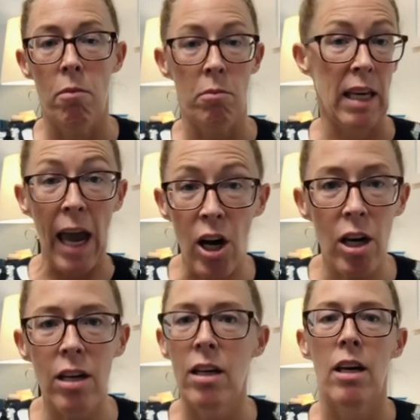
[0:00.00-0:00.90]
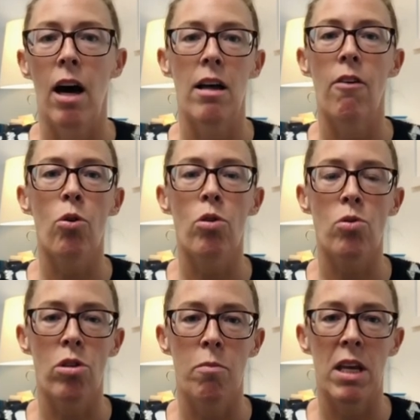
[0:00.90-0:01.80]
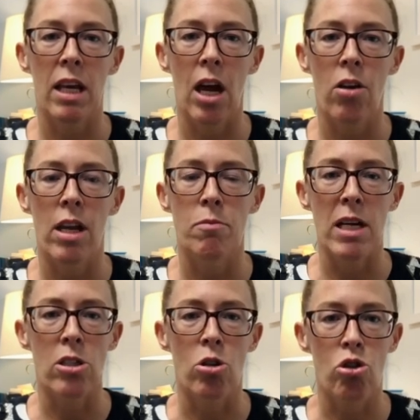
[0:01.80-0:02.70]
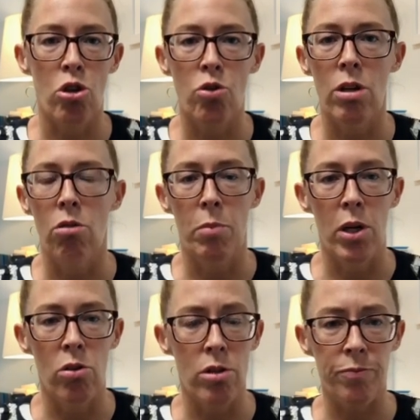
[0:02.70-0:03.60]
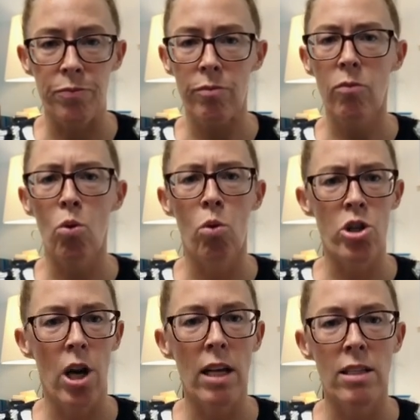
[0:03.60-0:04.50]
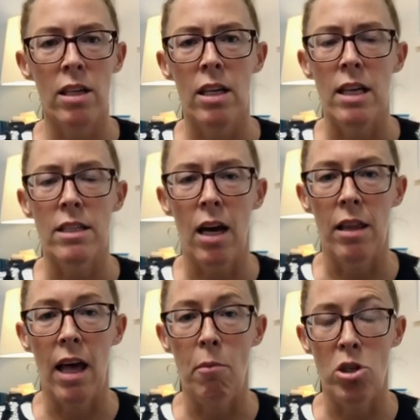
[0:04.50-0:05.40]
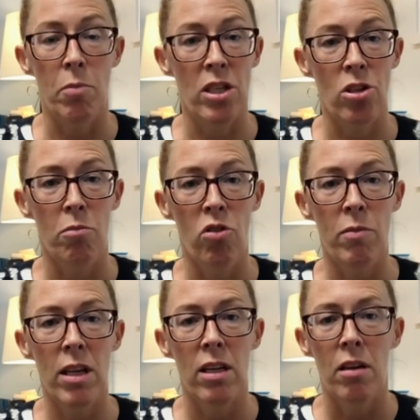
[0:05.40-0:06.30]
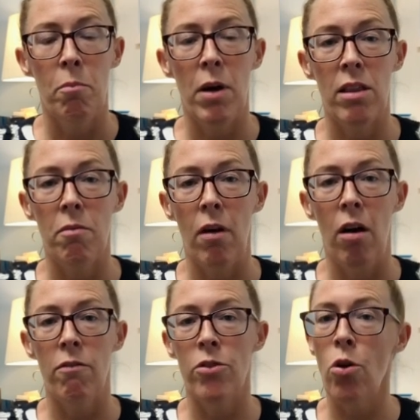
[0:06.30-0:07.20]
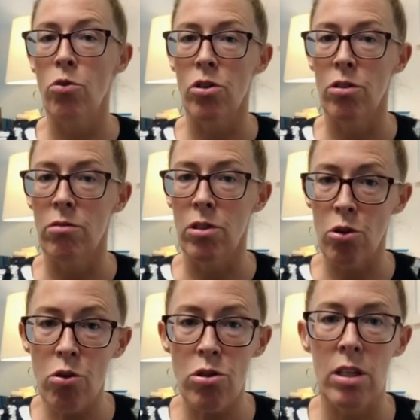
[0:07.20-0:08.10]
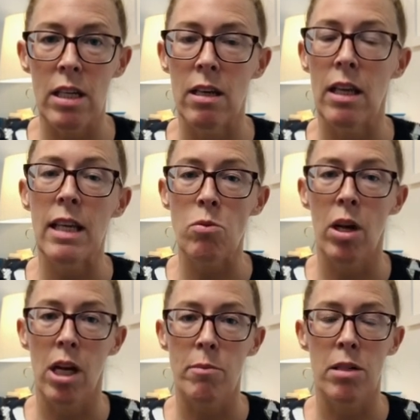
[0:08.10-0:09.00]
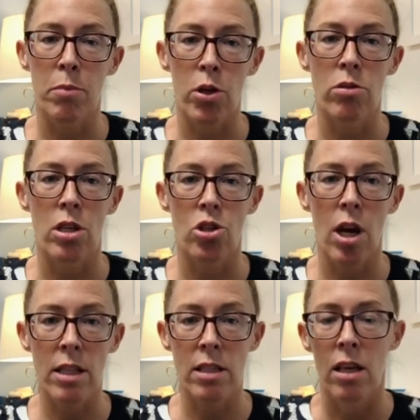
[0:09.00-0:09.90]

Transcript: care. Of course, orthopedic care that is based on surgery or pills or shots is not that much based on movement, but those are usually, at least when it comes to pills and shots,